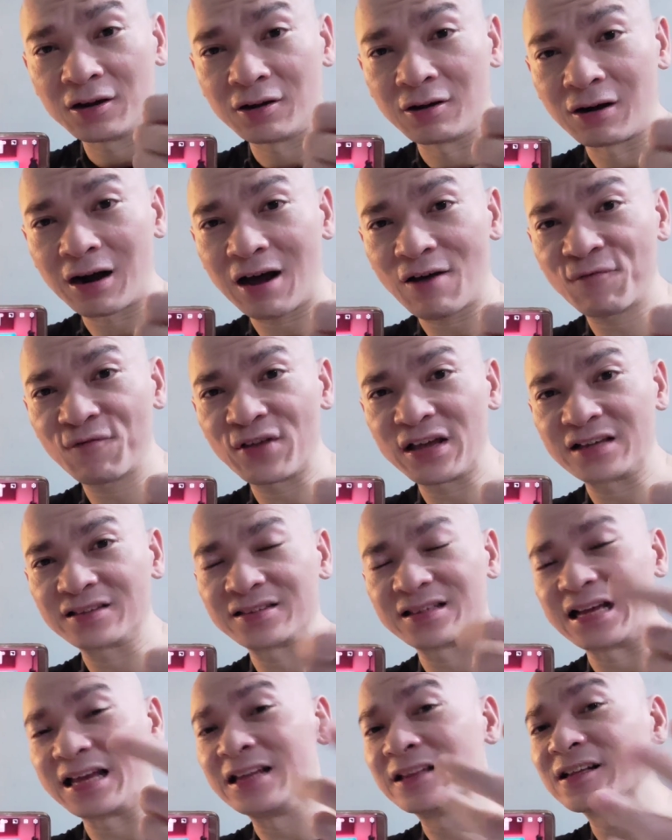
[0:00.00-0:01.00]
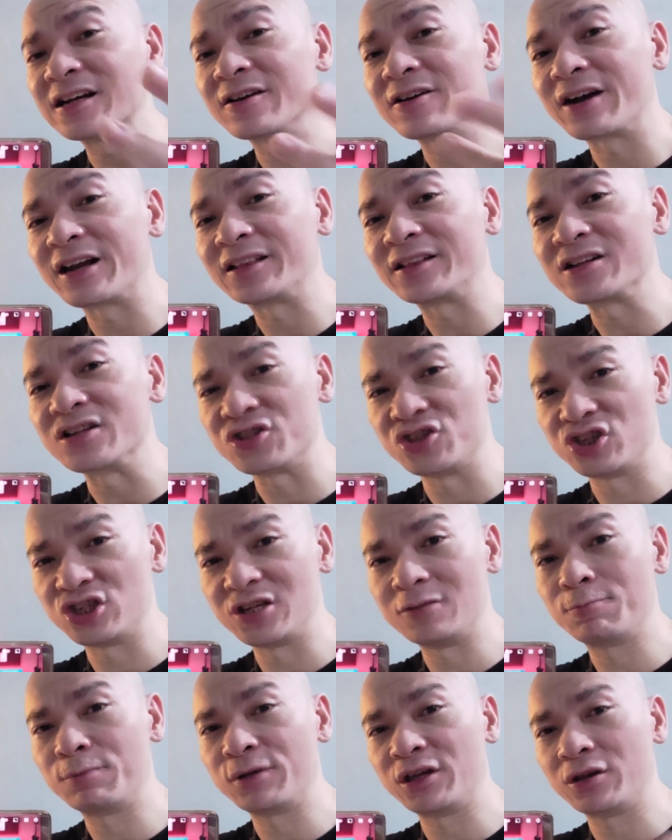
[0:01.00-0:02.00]
graphics, the integrated
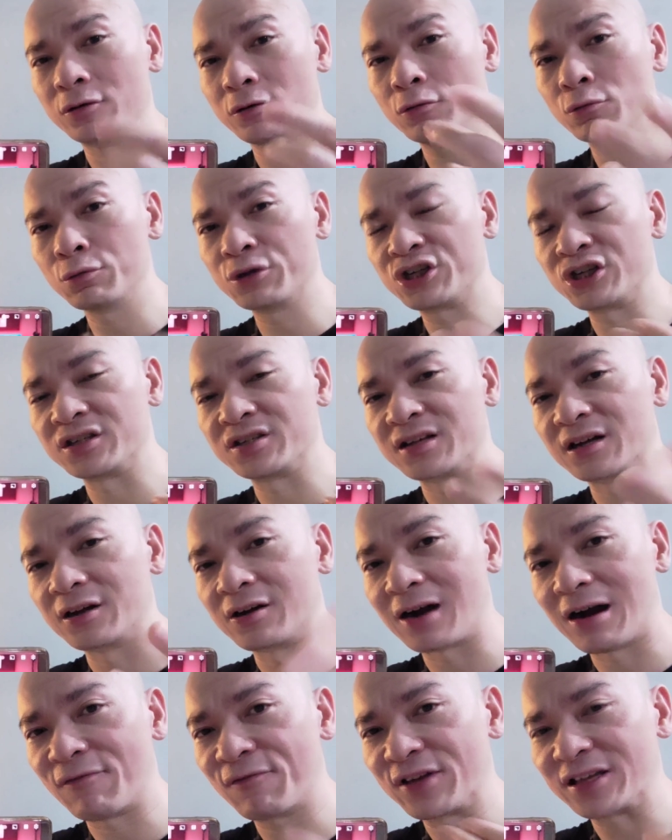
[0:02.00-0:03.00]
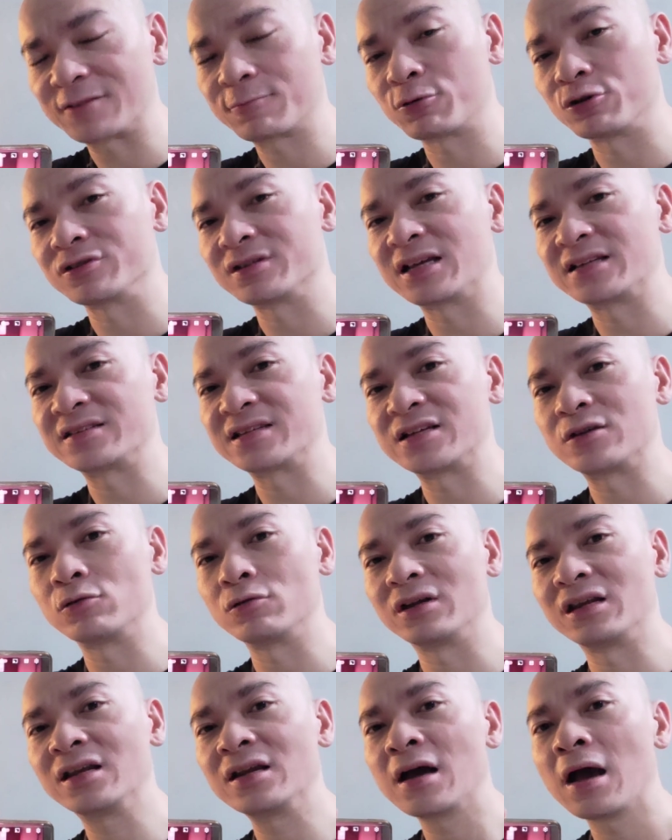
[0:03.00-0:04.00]
GPU, which is the graphics processing
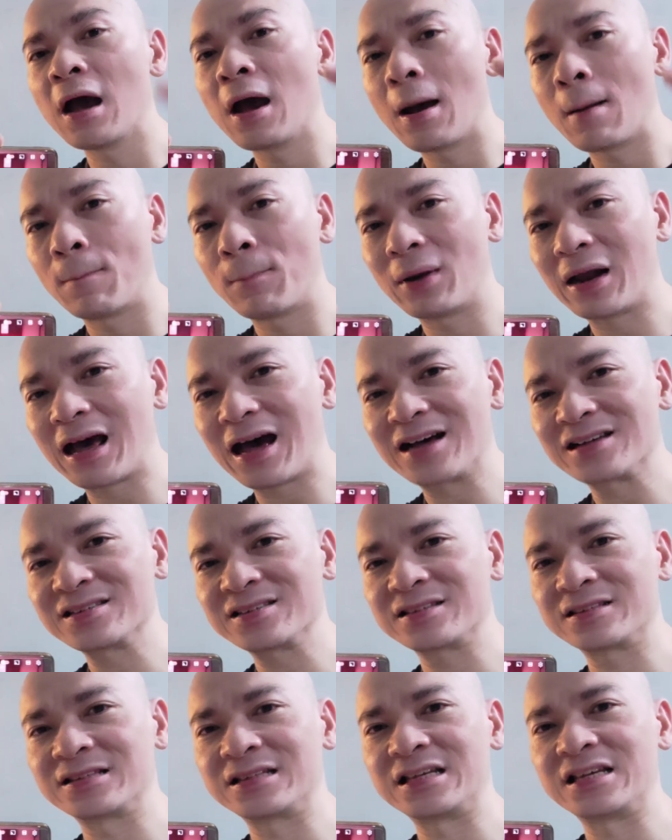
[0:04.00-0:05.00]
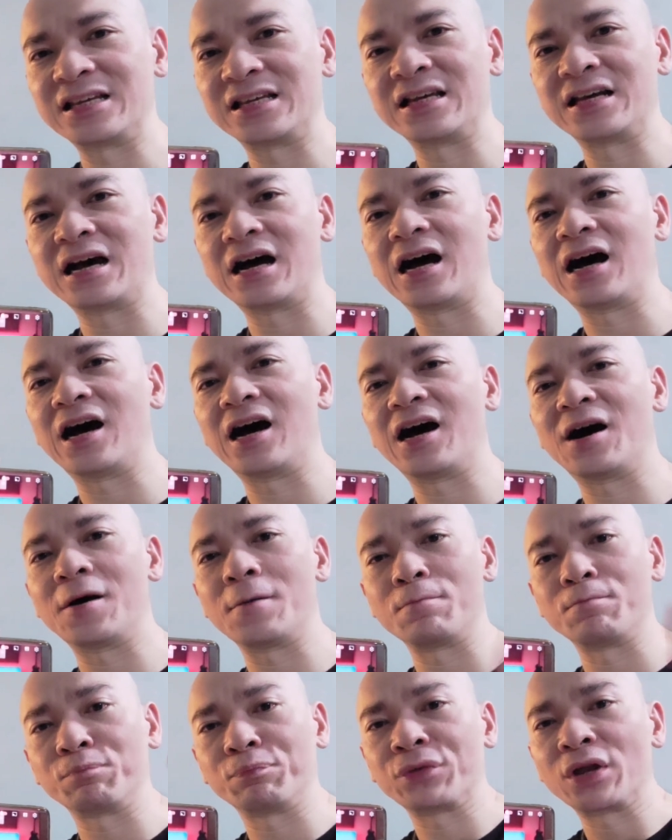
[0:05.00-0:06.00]
unit, plus the
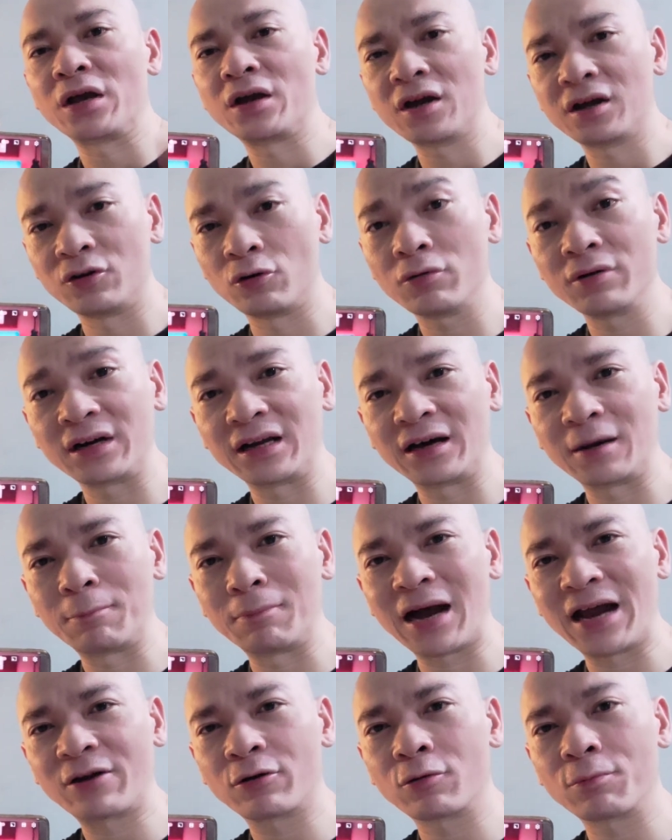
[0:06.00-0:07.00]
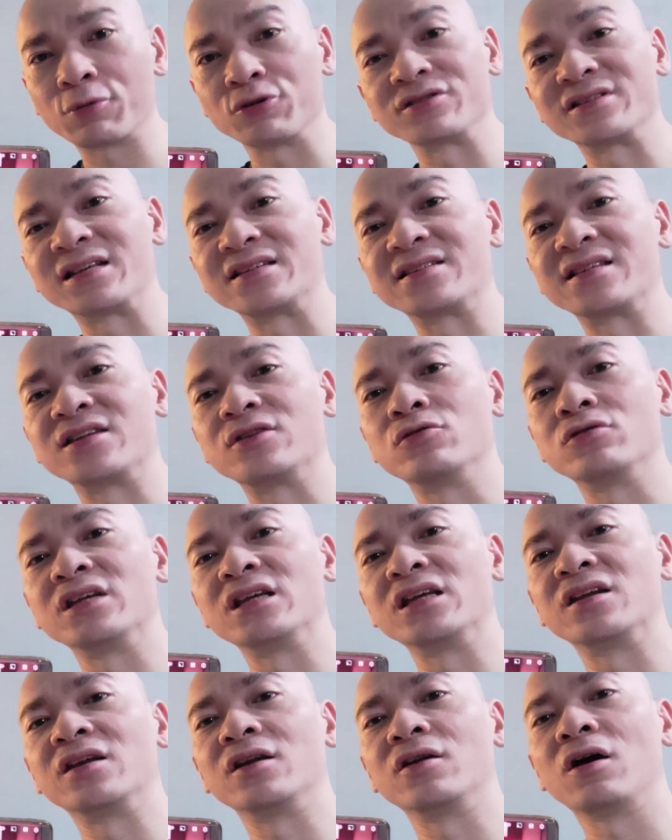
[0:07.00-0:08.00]
the microprocessing
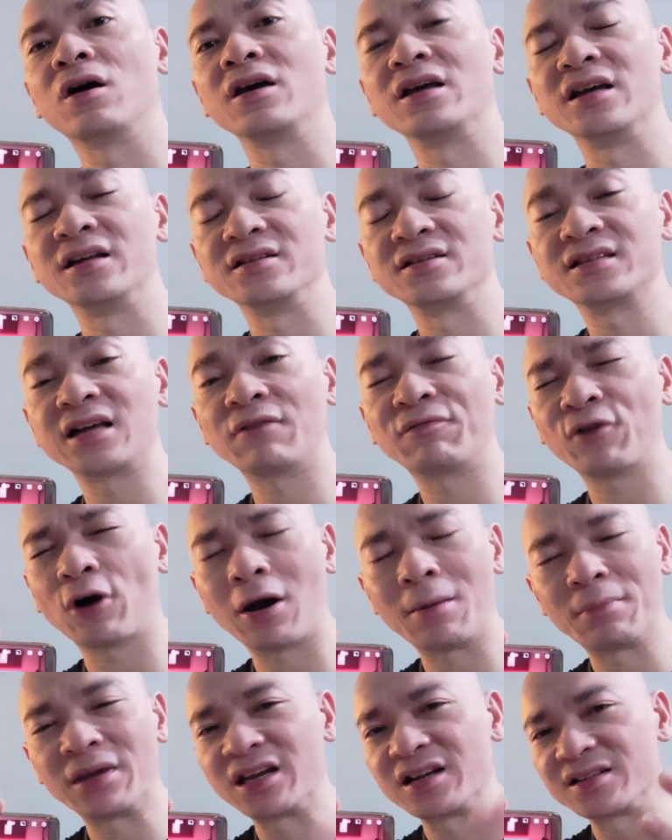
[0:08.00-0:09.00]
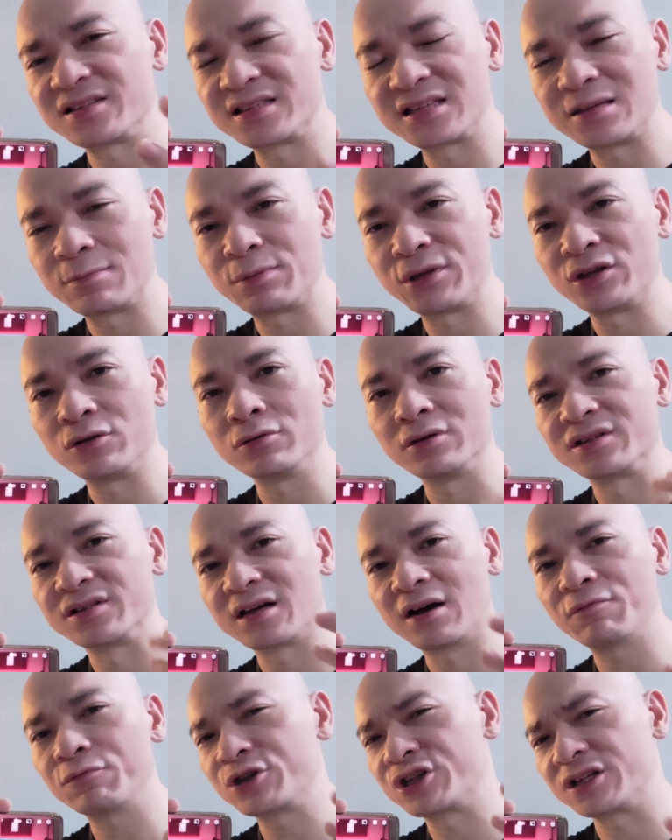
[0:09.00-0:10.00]
unit itself, I mean the CPU
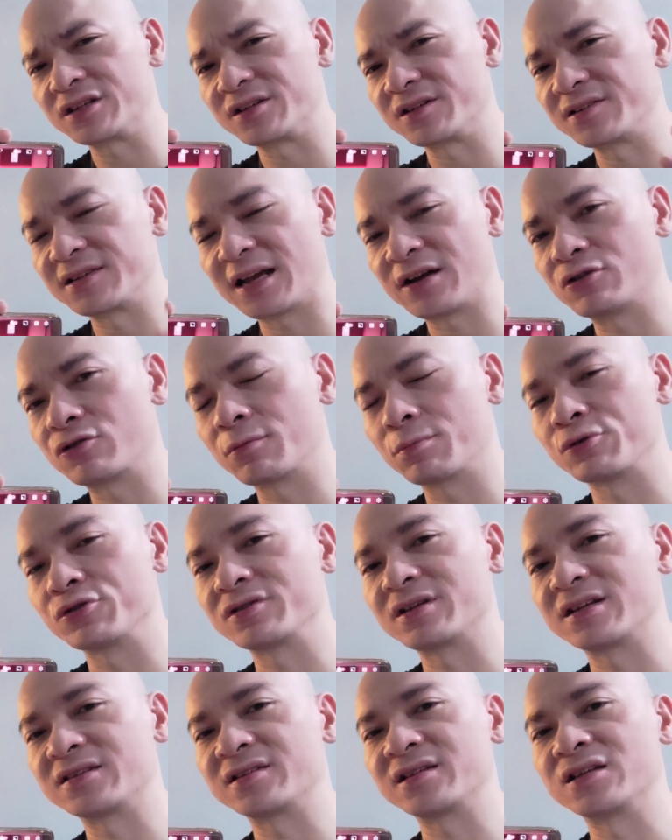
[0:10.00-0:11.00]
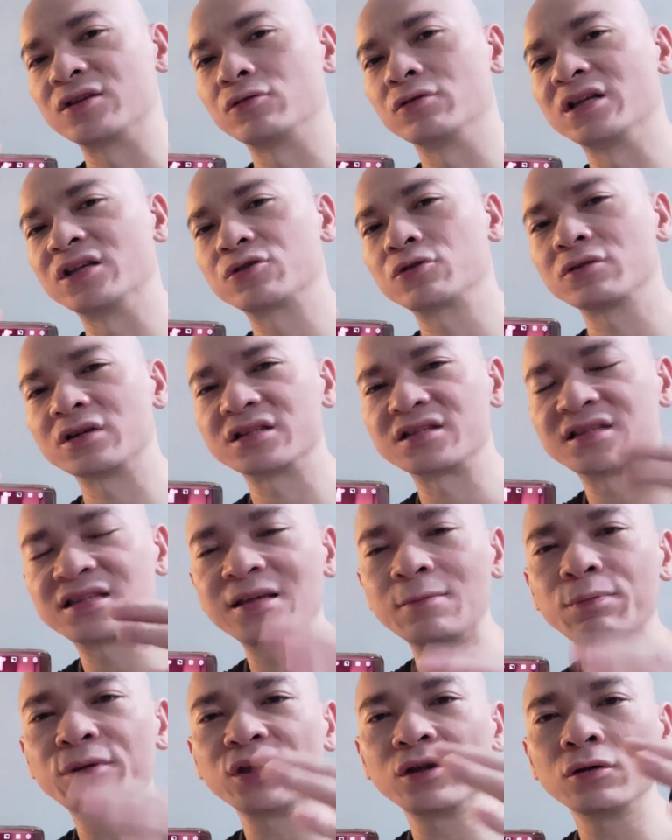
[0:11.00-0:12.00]
itself, which is the central processing unit. So the
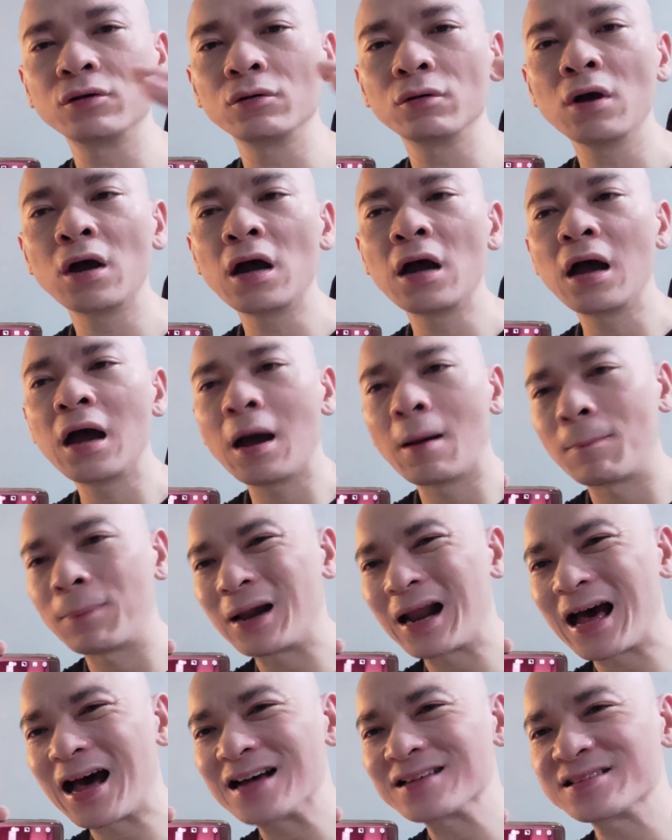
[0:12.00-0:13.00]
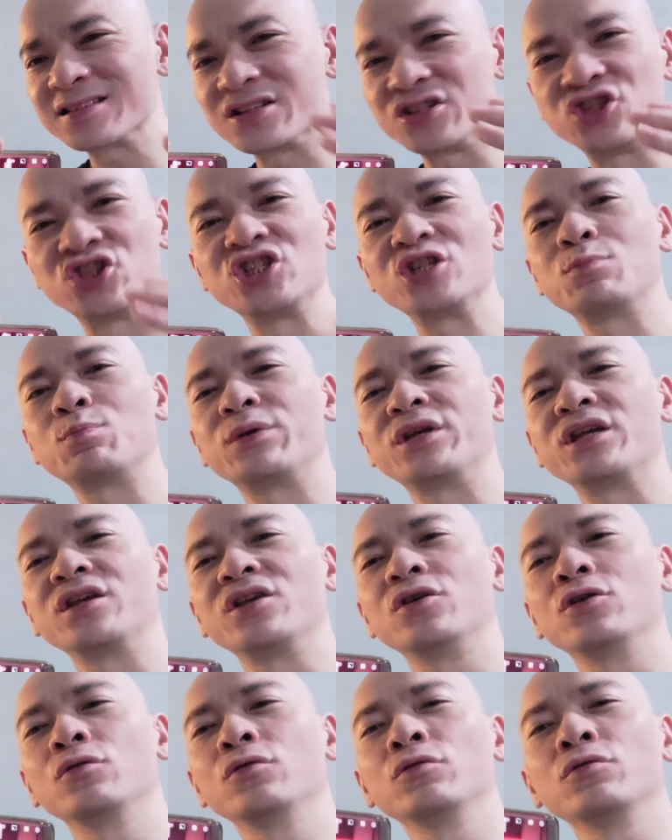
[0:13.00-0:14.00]
CPU plus the
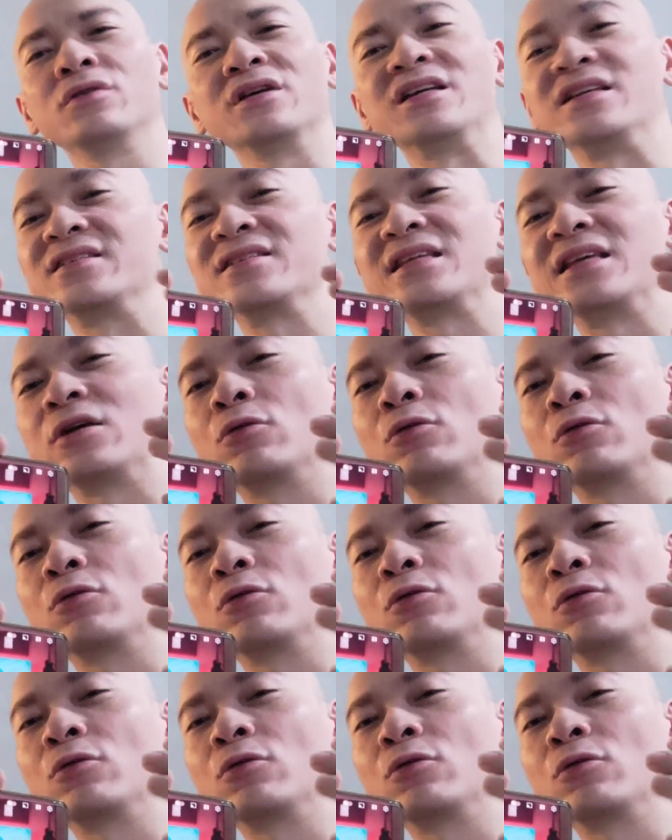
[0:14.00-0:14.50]
GPU is